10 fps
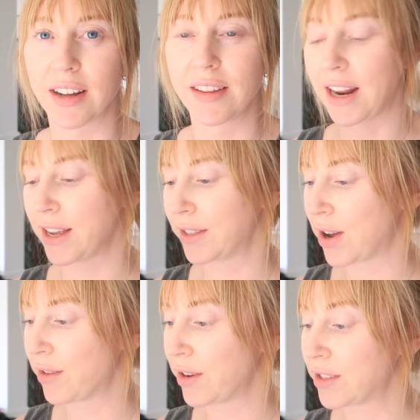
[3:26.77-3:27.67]
and then I
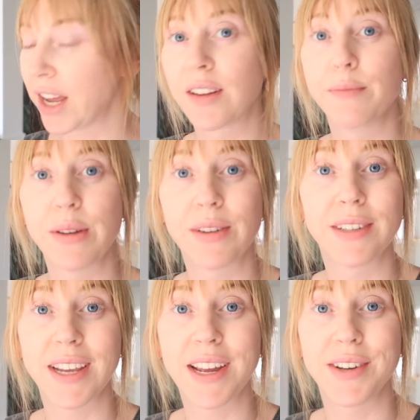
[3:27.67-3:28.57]
saw the title
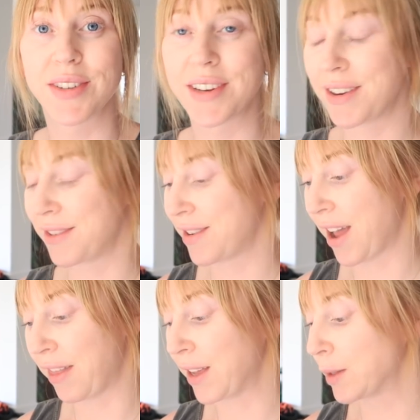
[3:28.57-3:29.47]
Muted Sage and
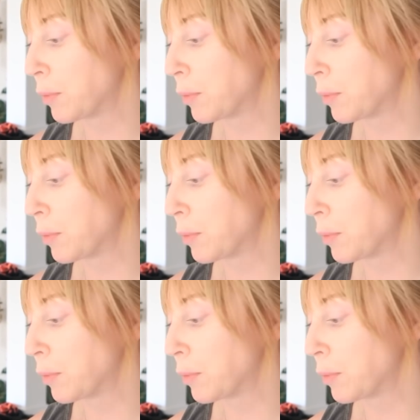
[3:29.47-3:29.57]
I think it's